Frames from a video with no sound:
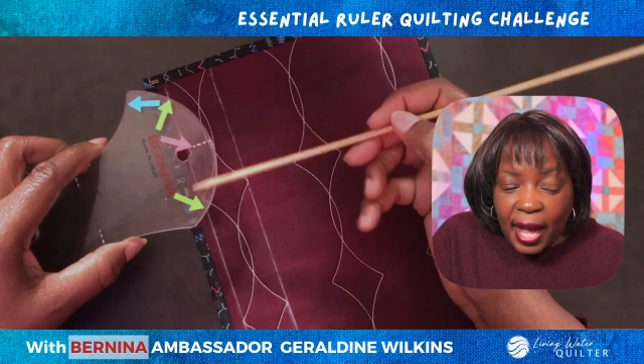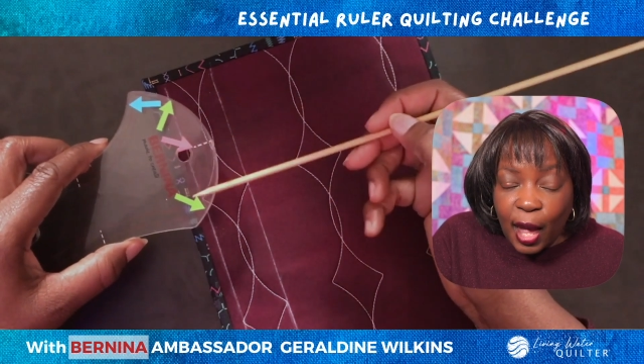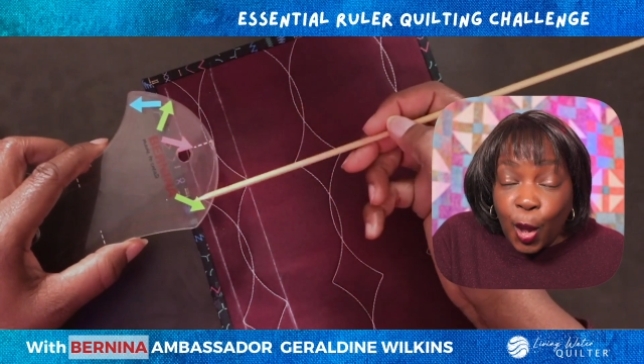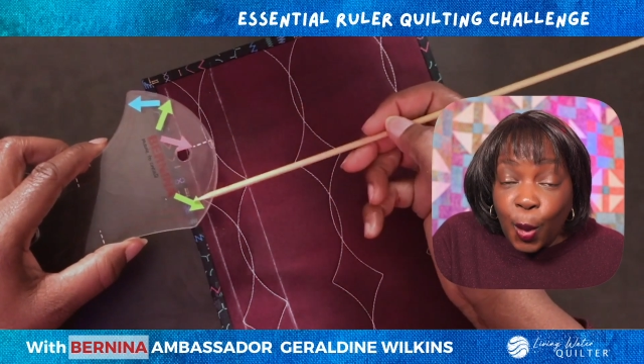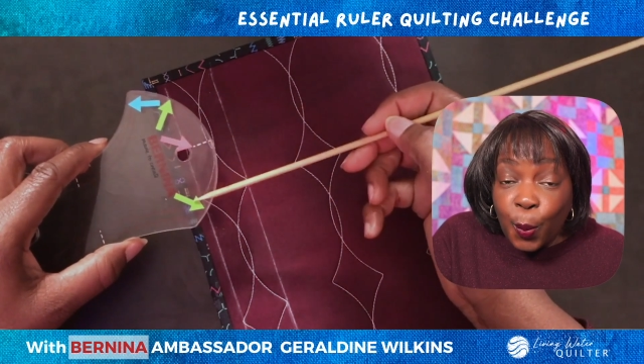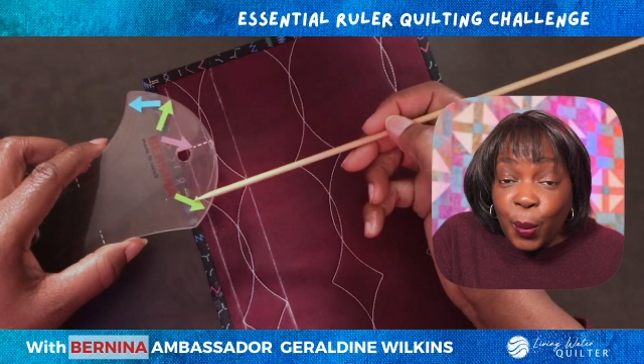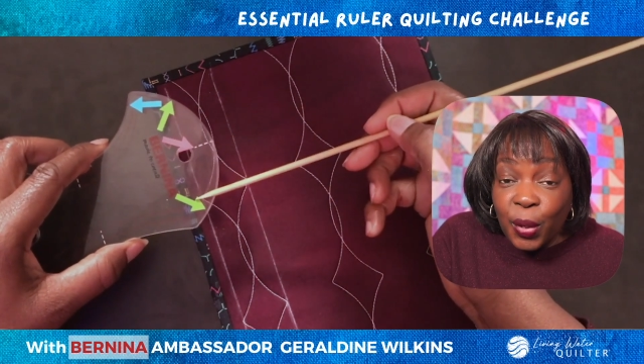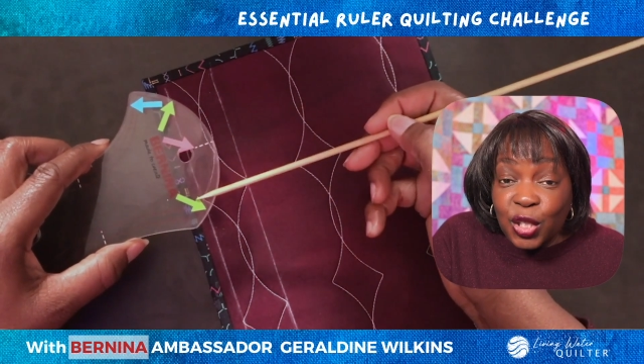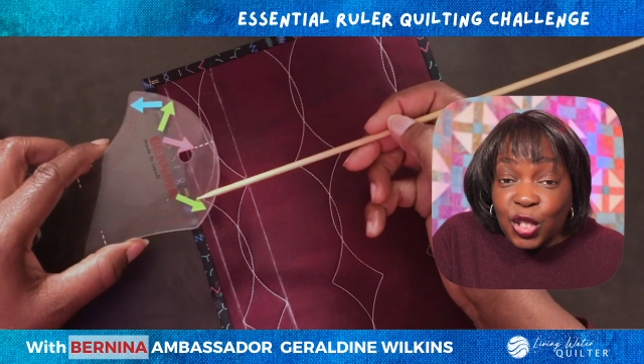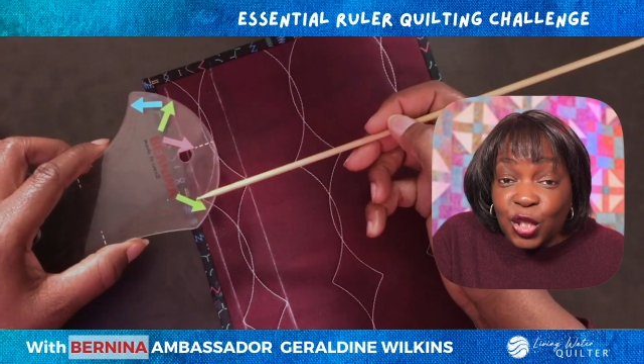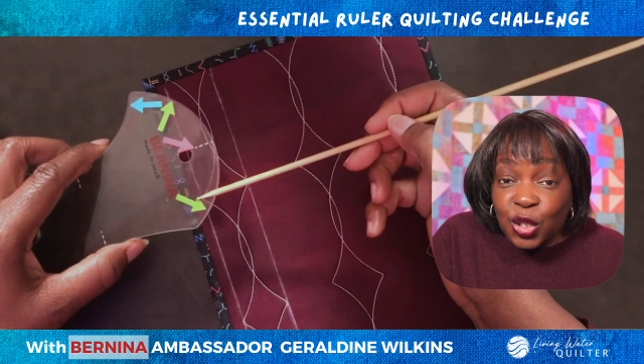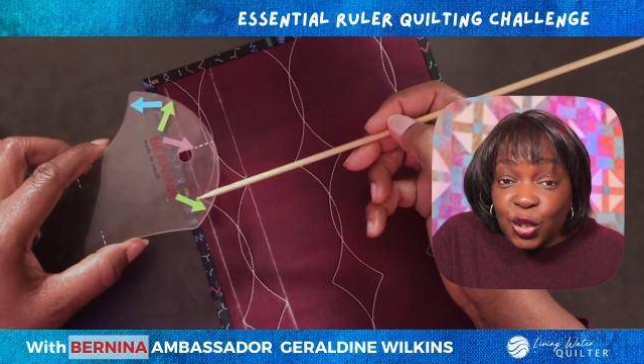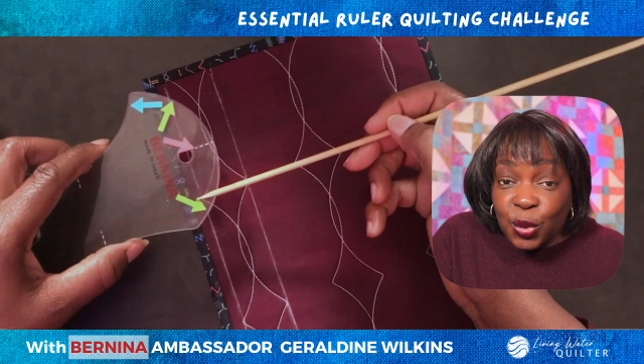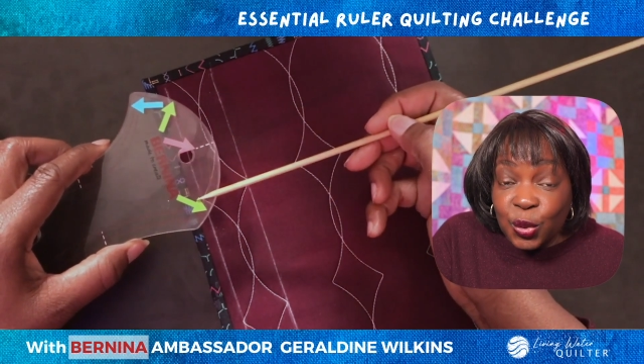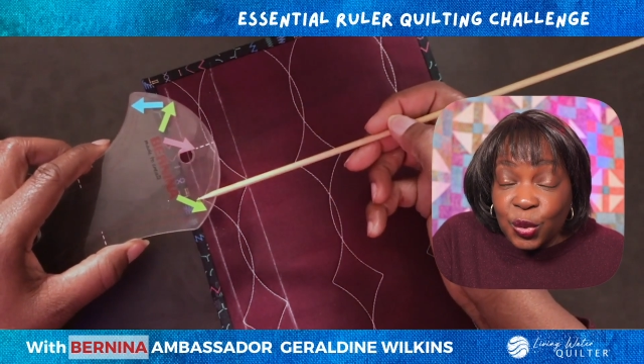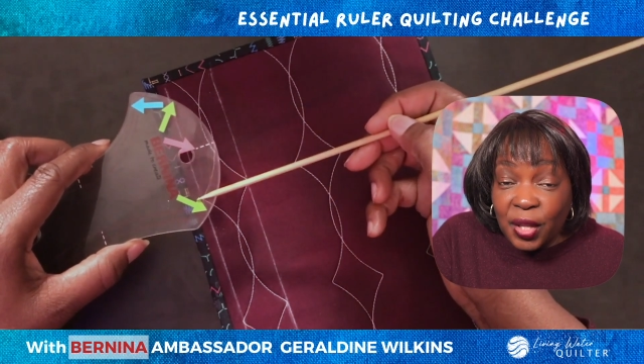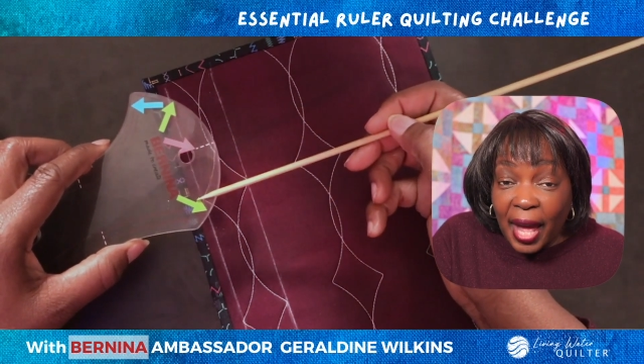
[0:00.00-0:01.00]
help us
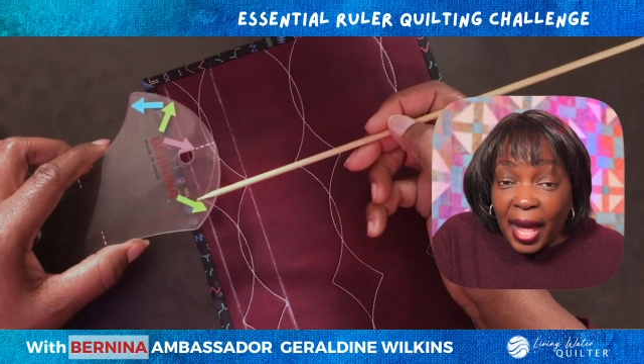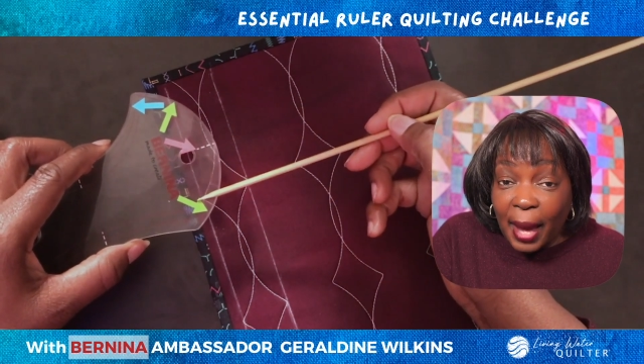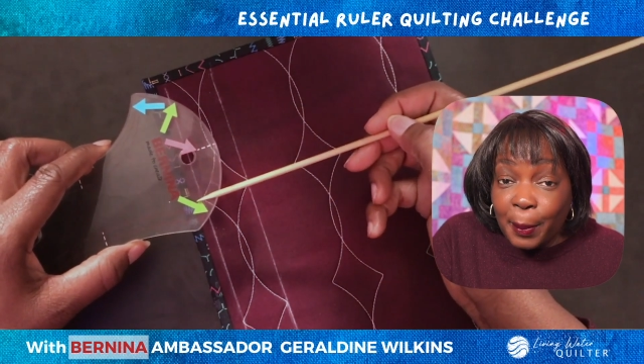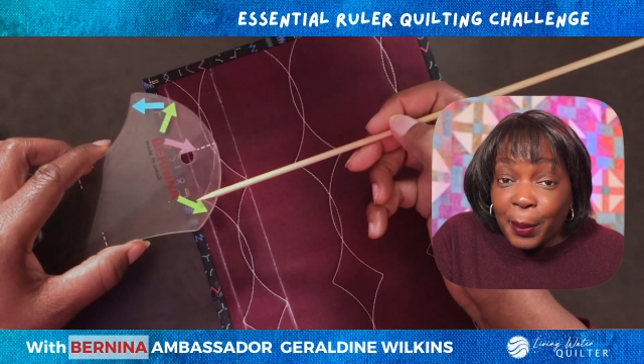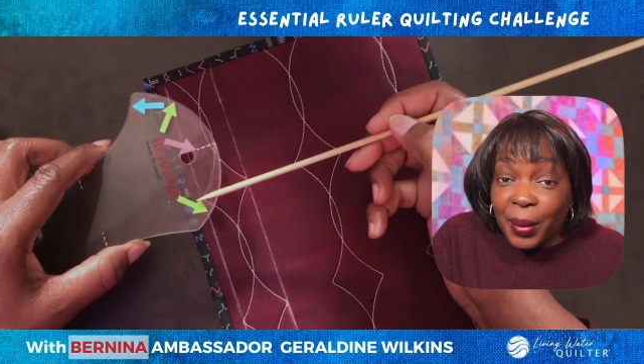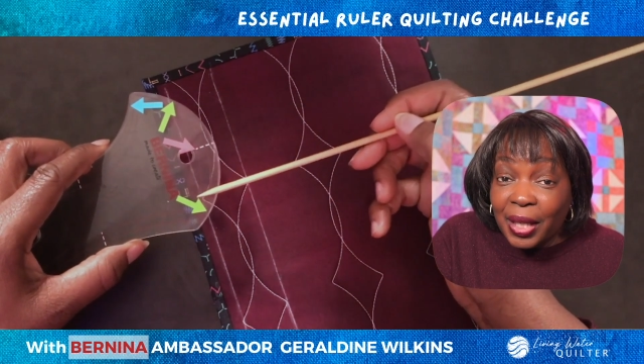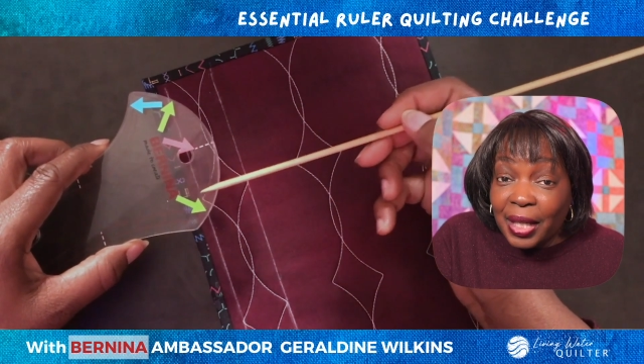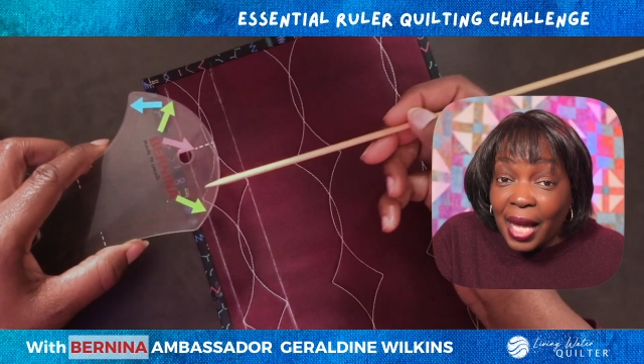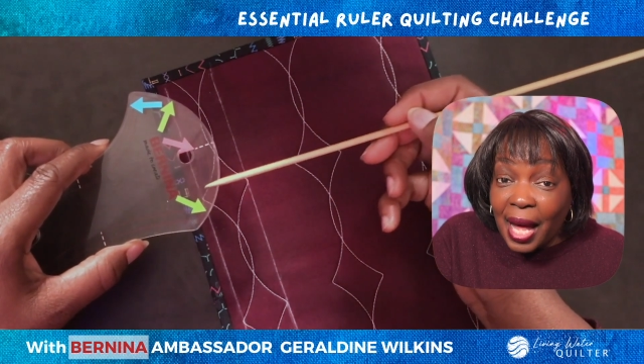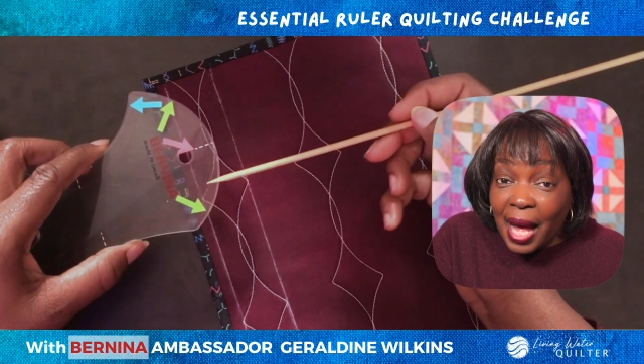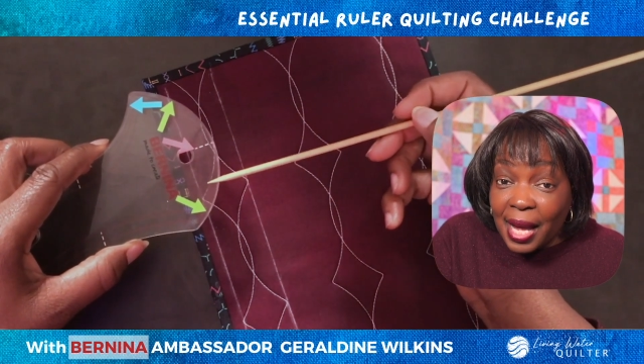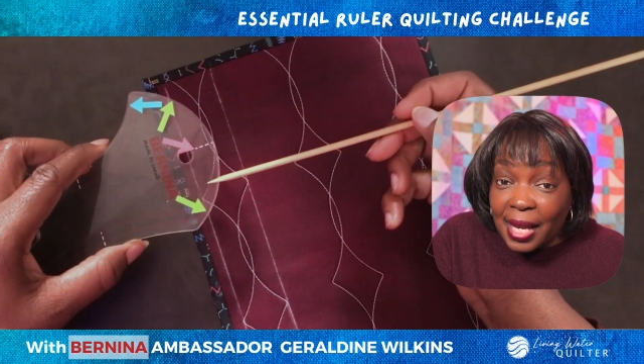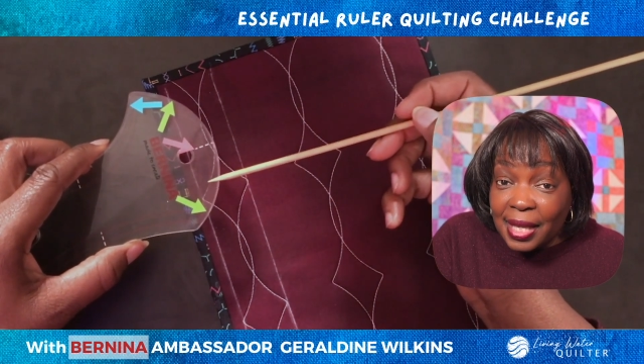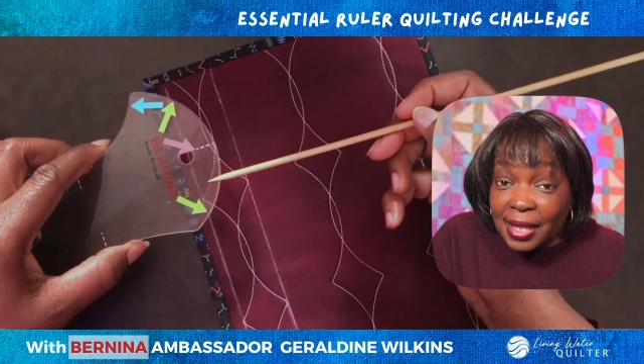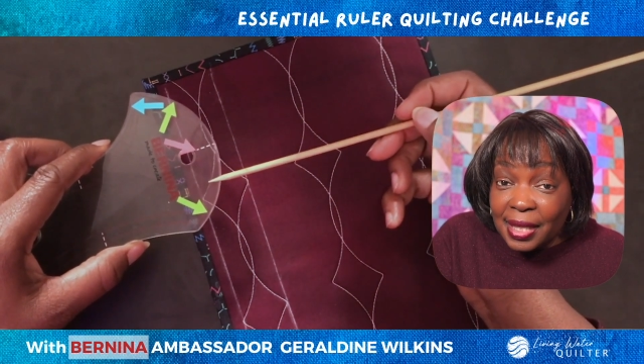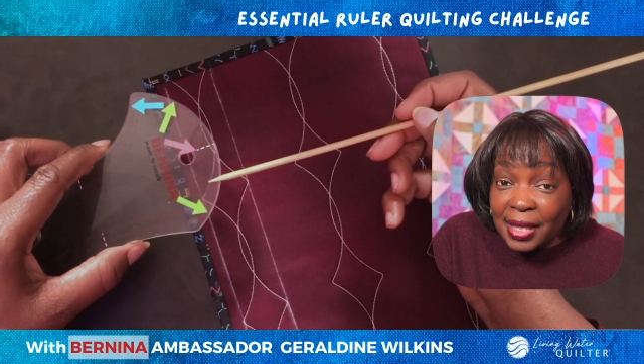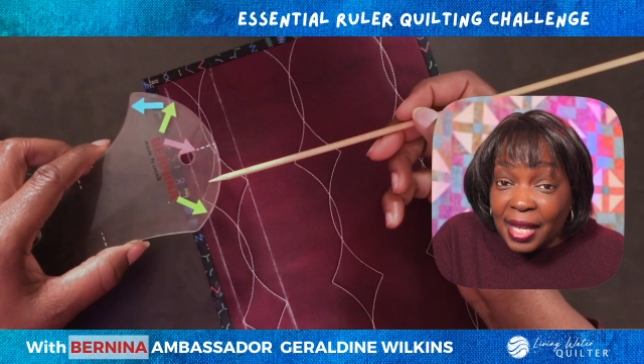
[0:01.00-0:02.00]
do that.
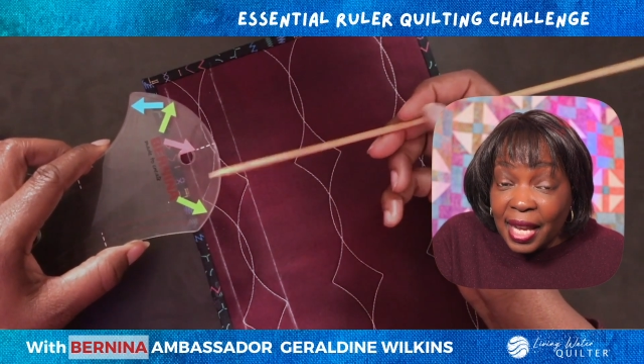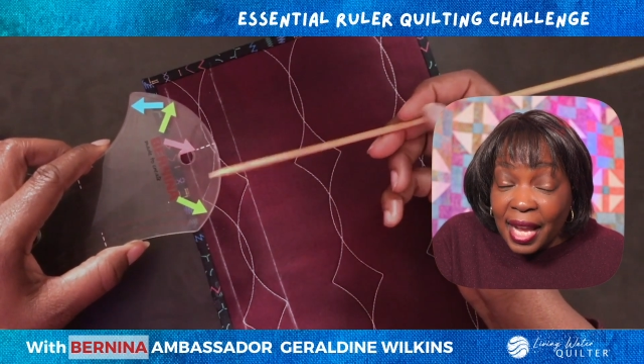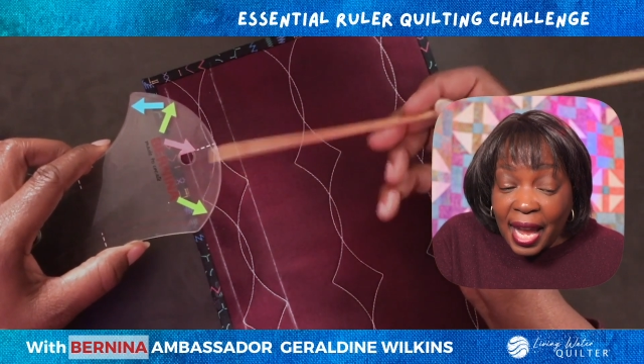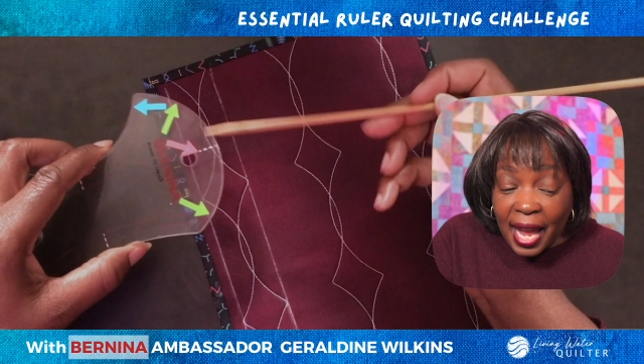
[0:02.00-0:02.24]
Plus,